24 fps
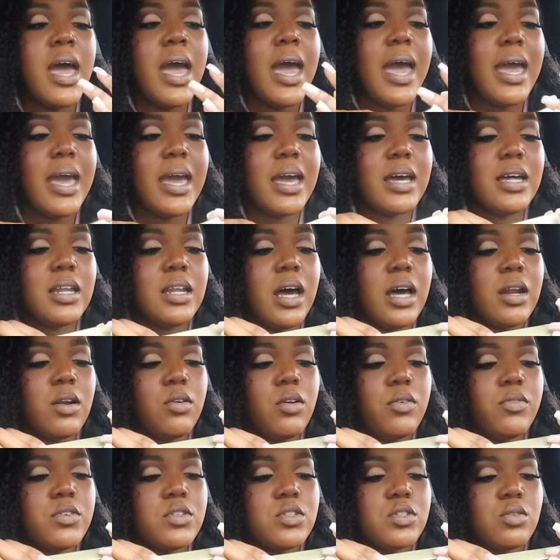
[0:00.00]
And I don't know
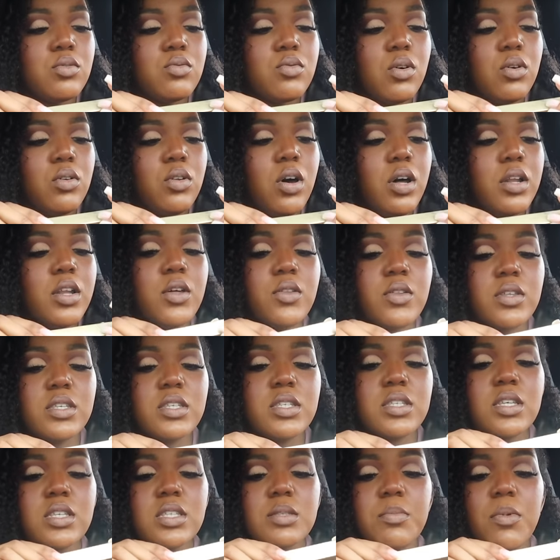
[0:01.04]
if this is a roll-on. No, this
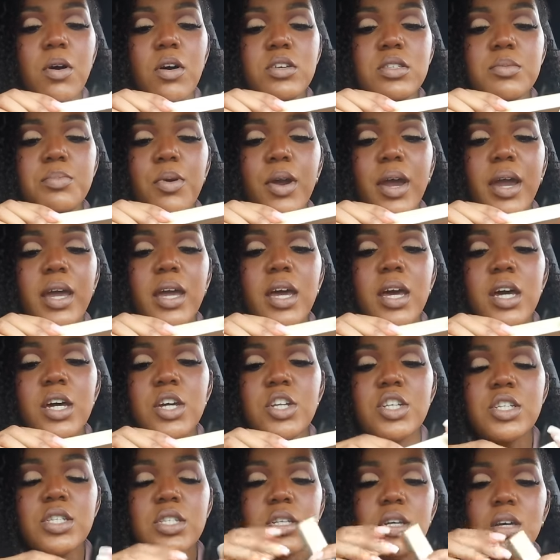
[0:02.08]
is a small spray.
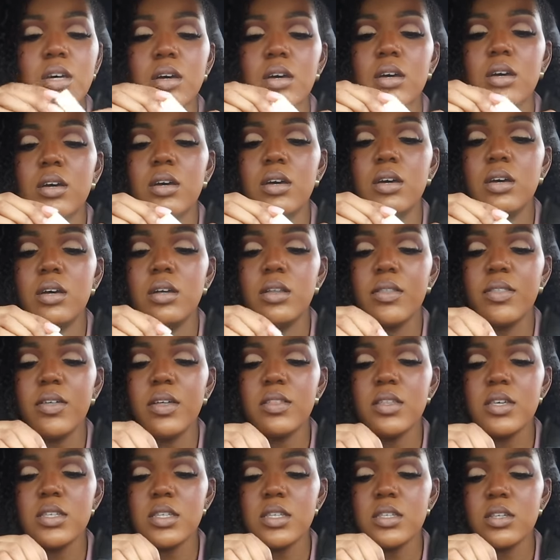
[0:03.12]
Just a, I think
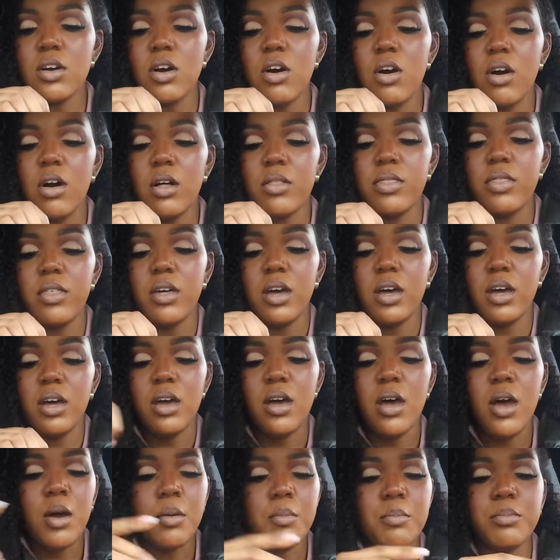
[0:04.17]
this is called the
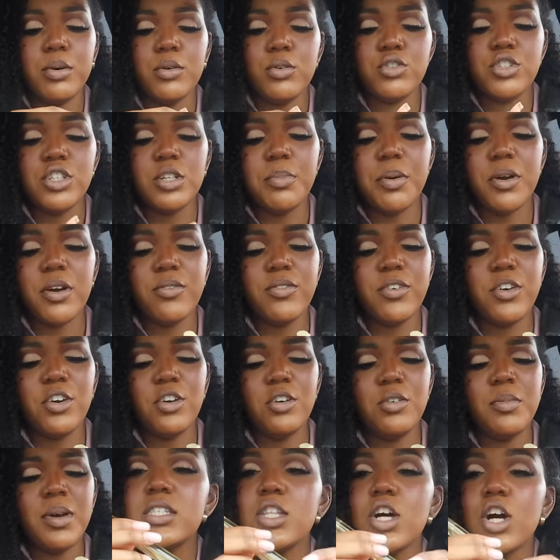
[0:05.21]
Bougie
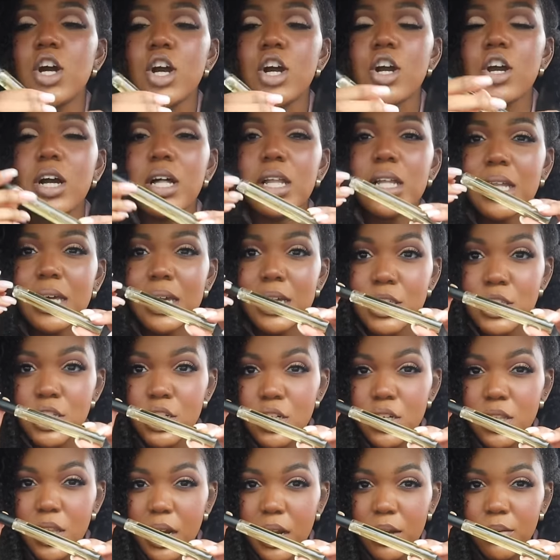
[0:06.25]
Perfumes, the Her
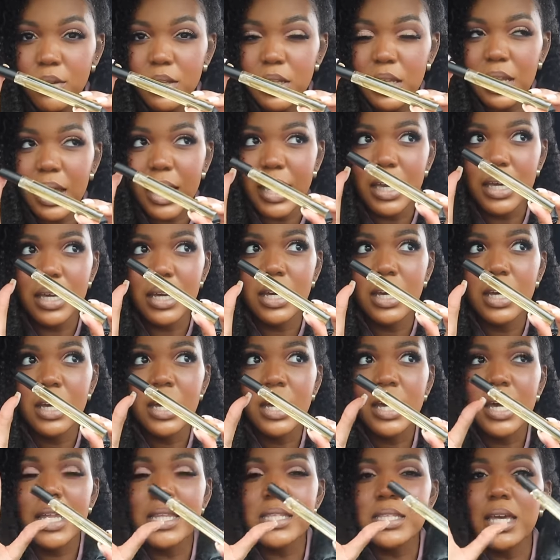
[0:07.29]
Elixir that I really like.
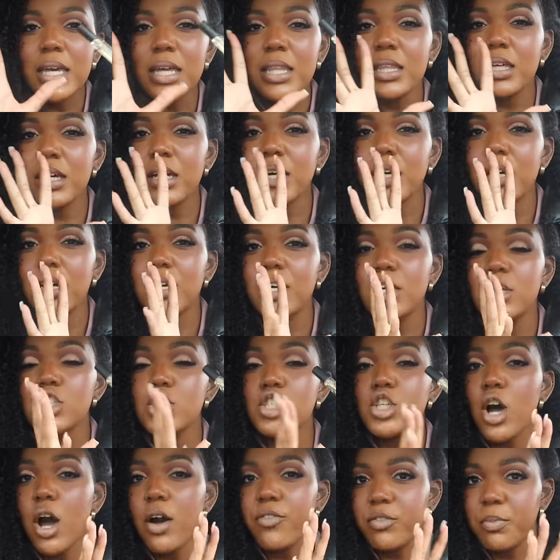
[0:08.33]
It's like the
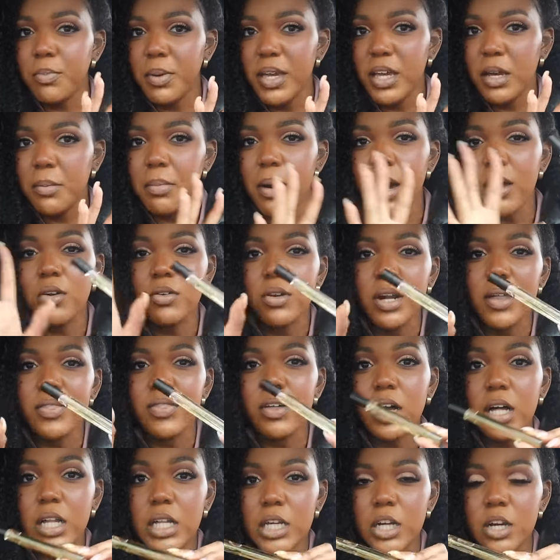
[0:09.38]
soft pink bottle, not the
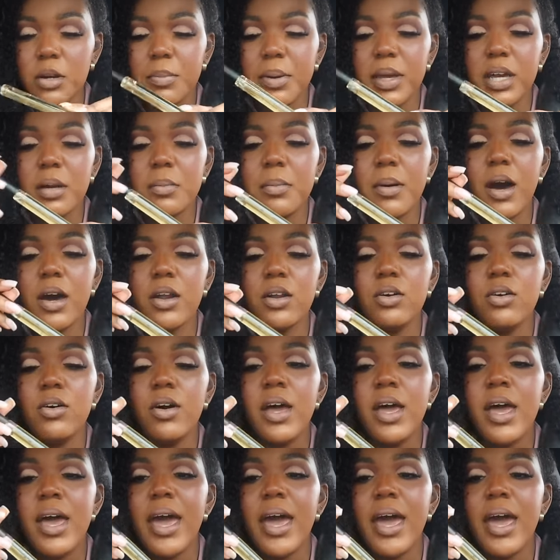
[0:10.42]
clear pink bottle.